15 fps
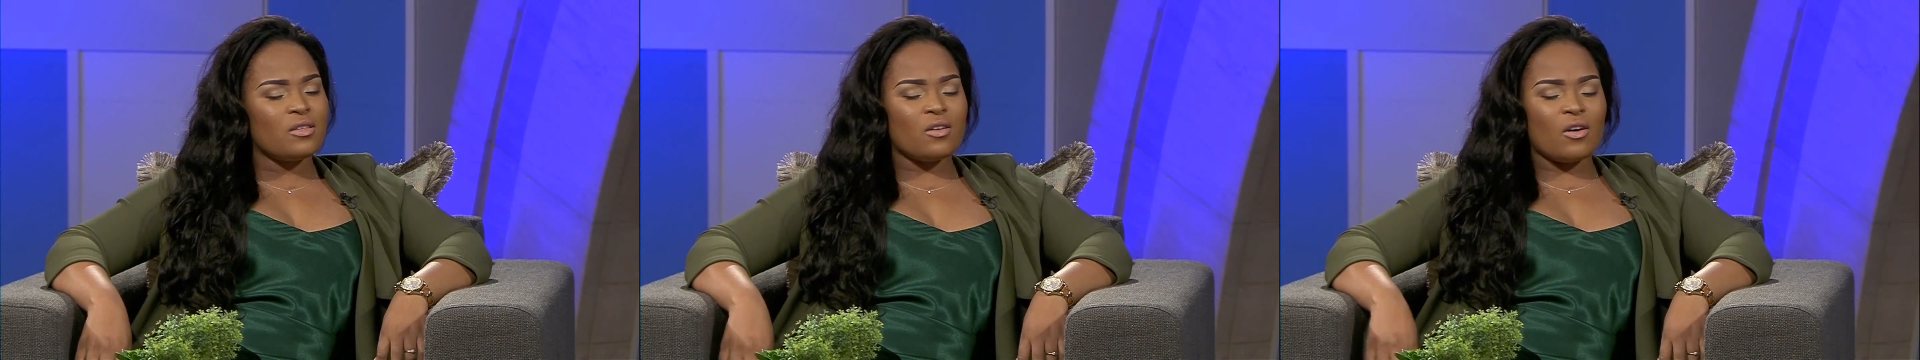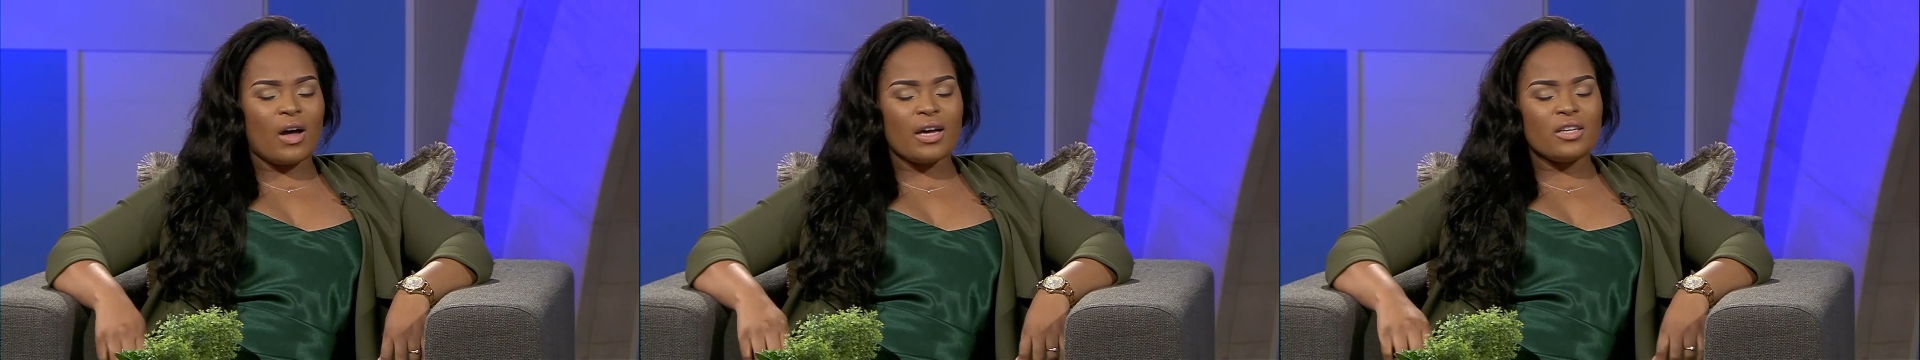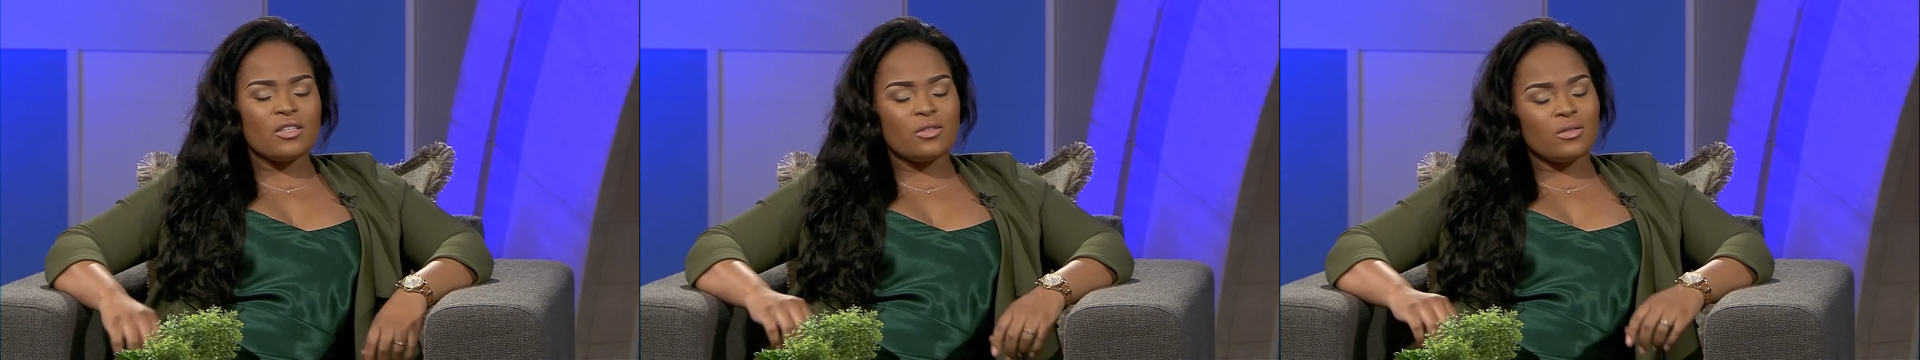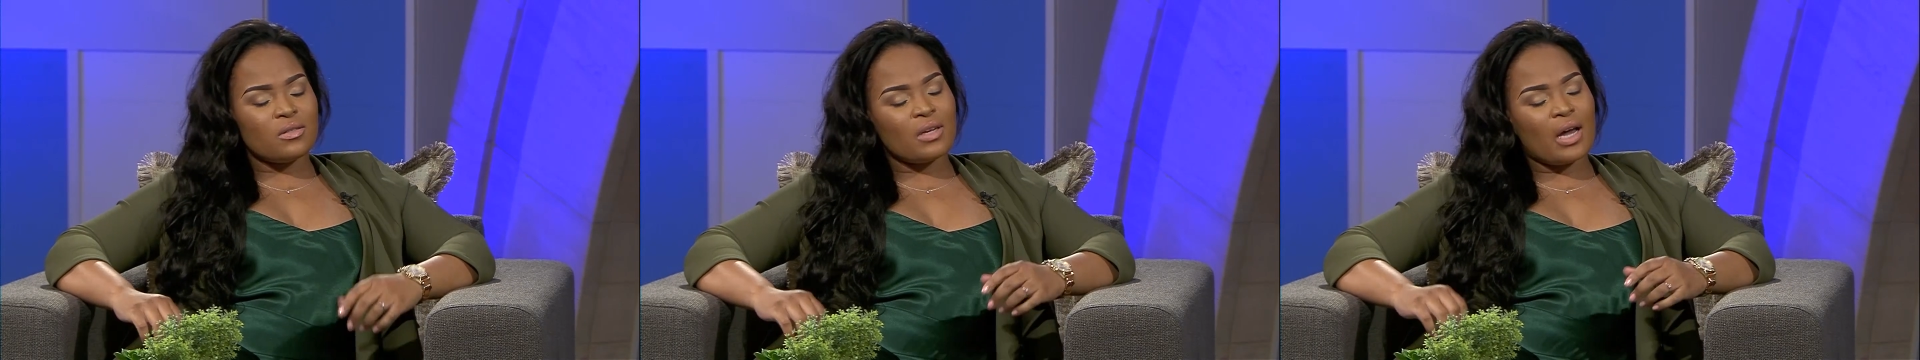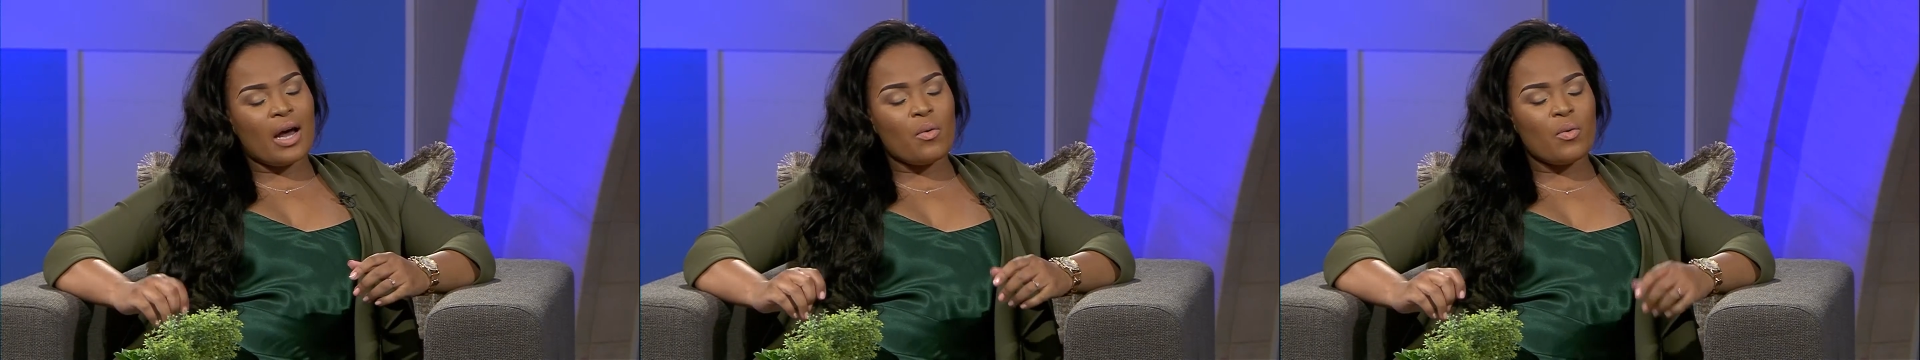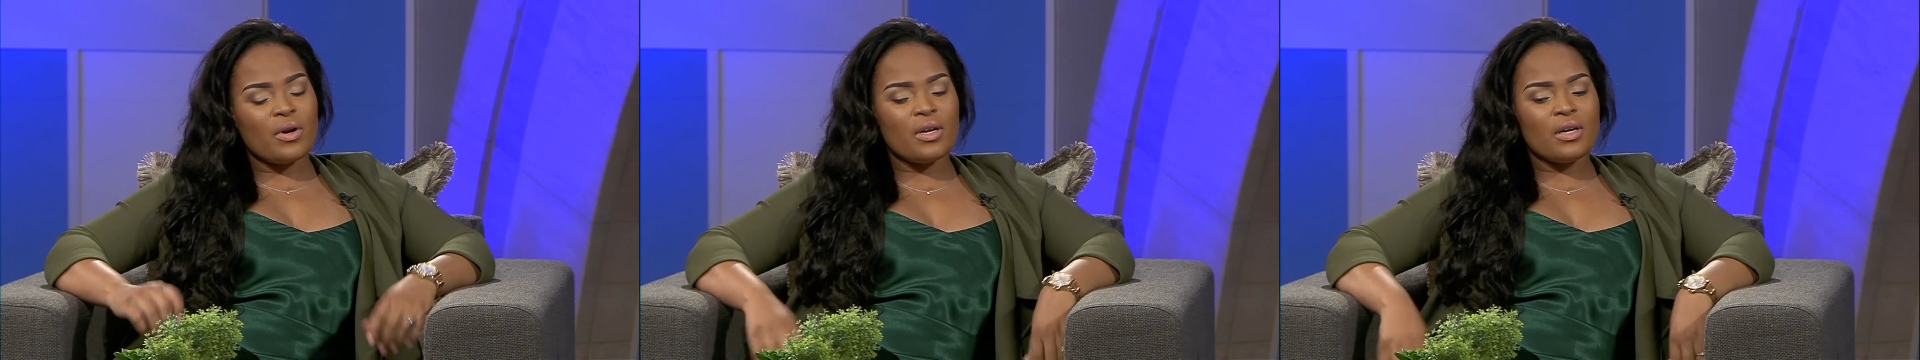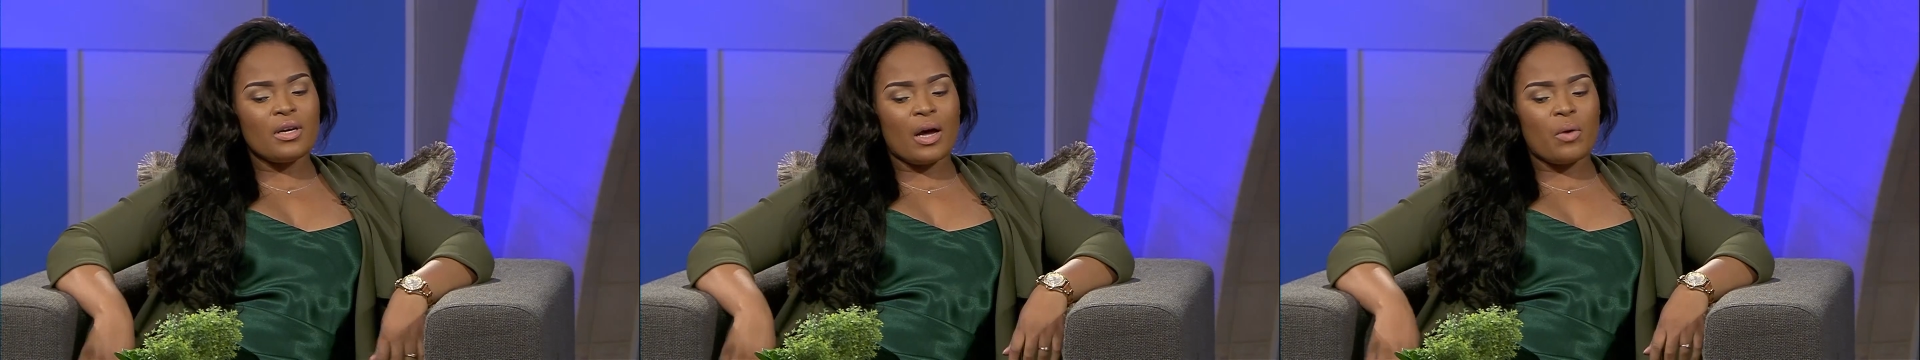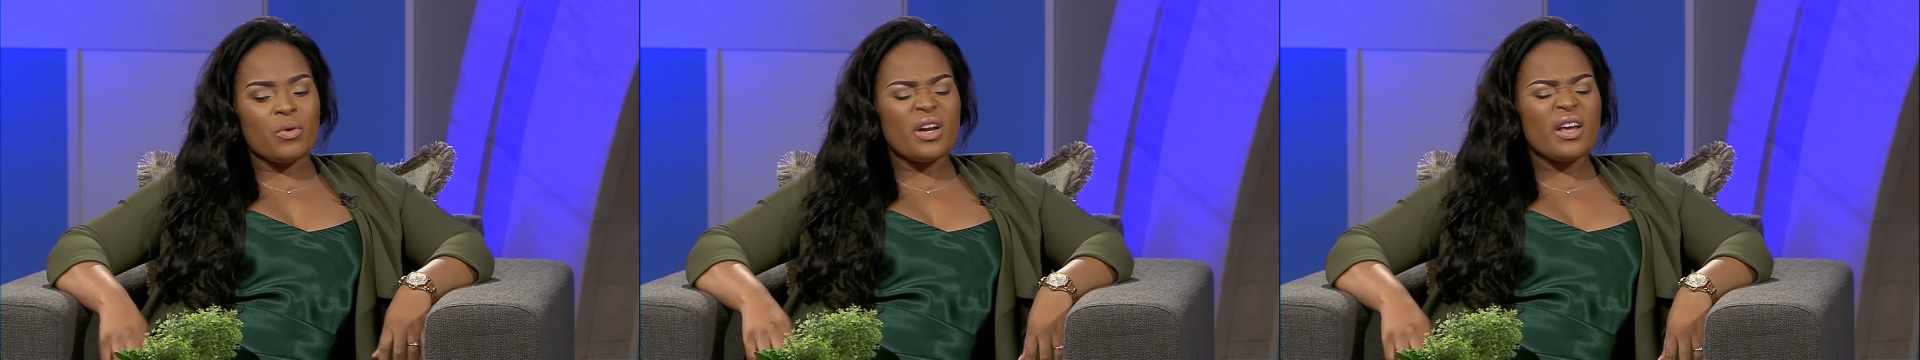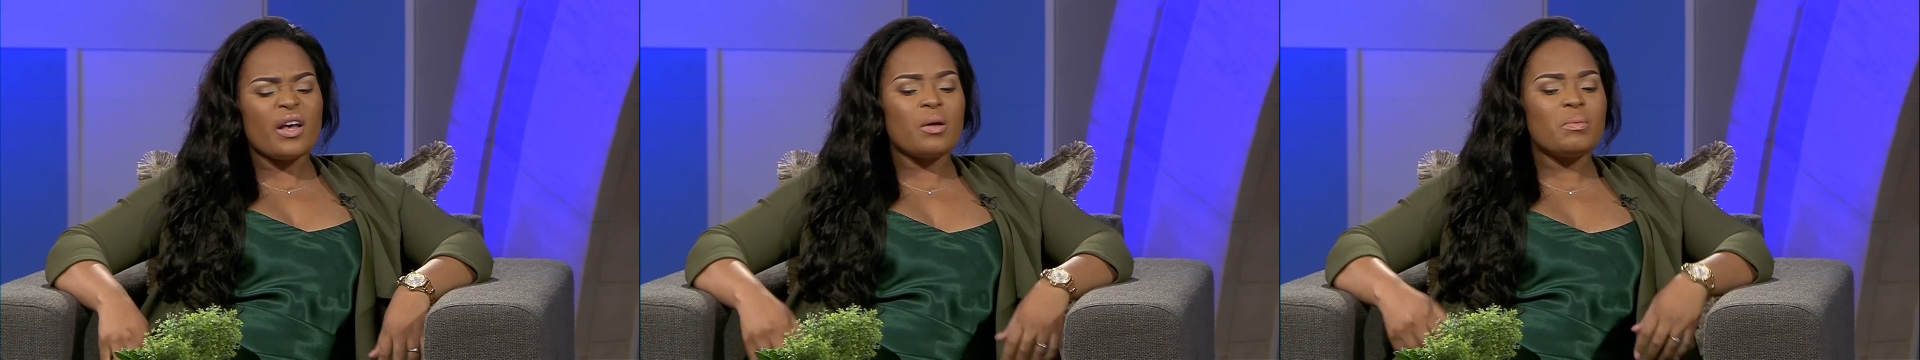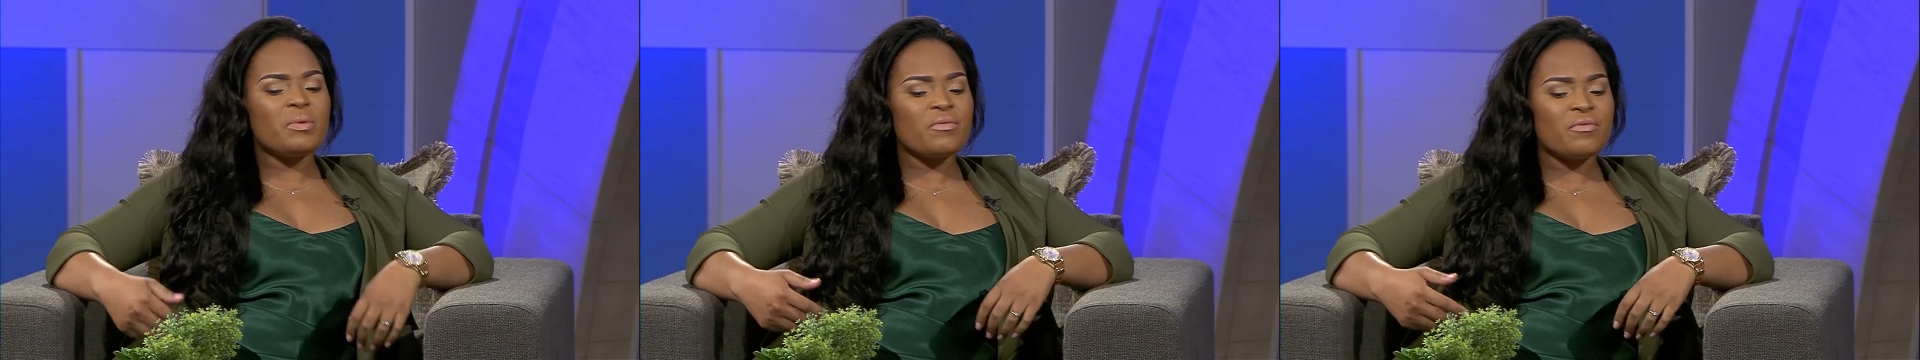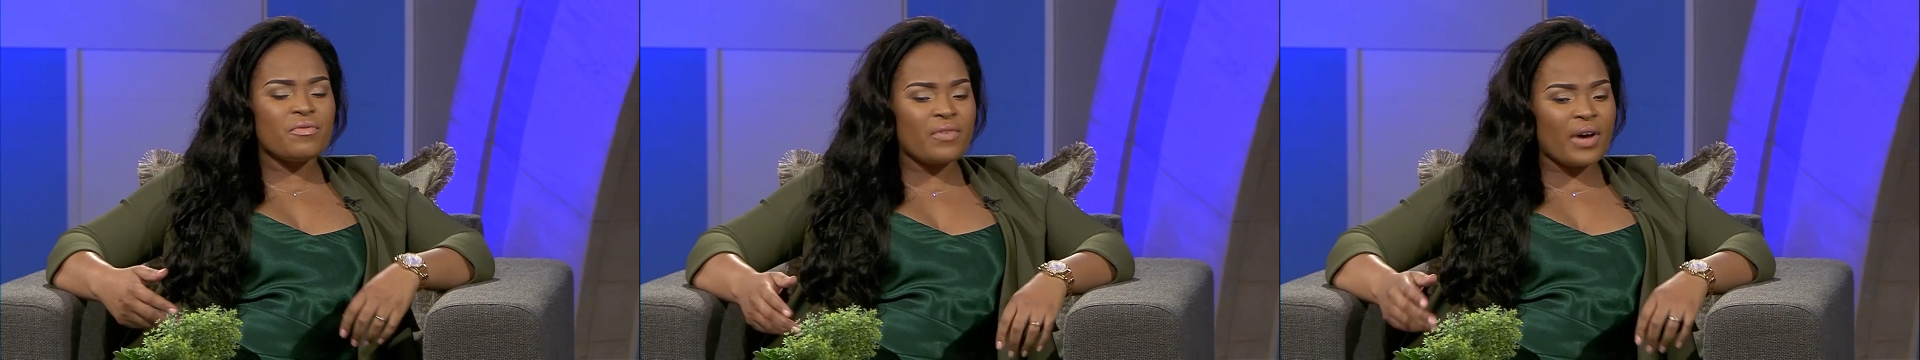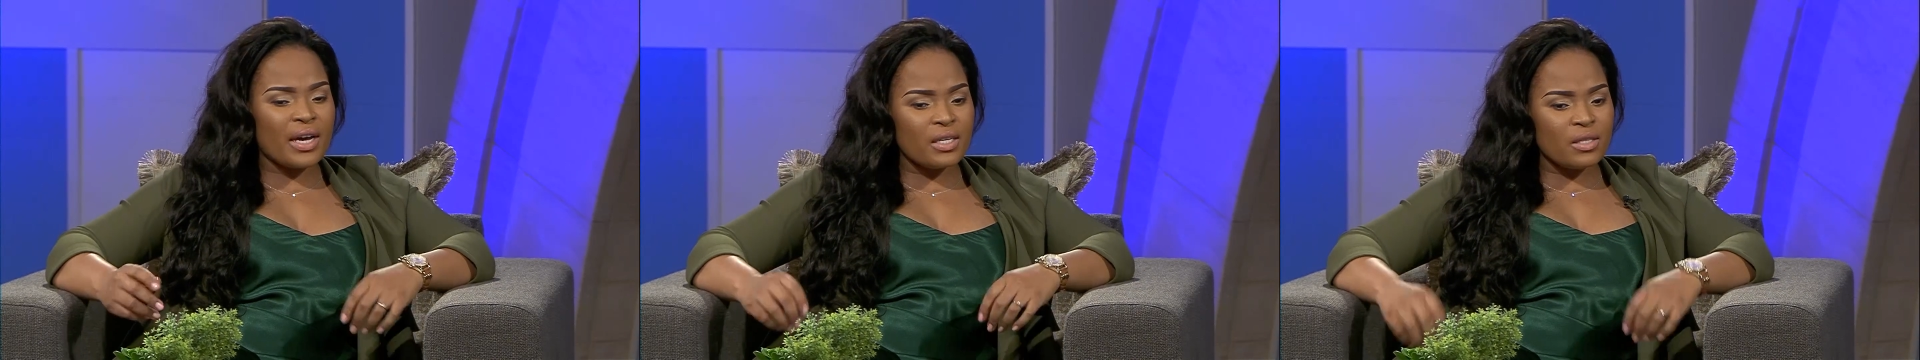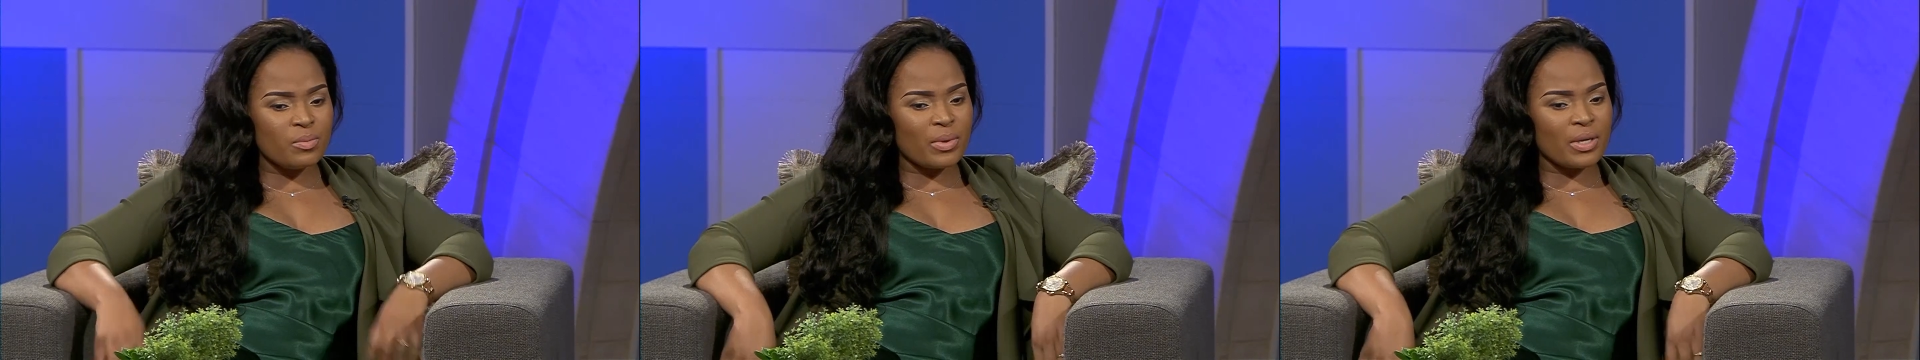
So I wanna help them fight,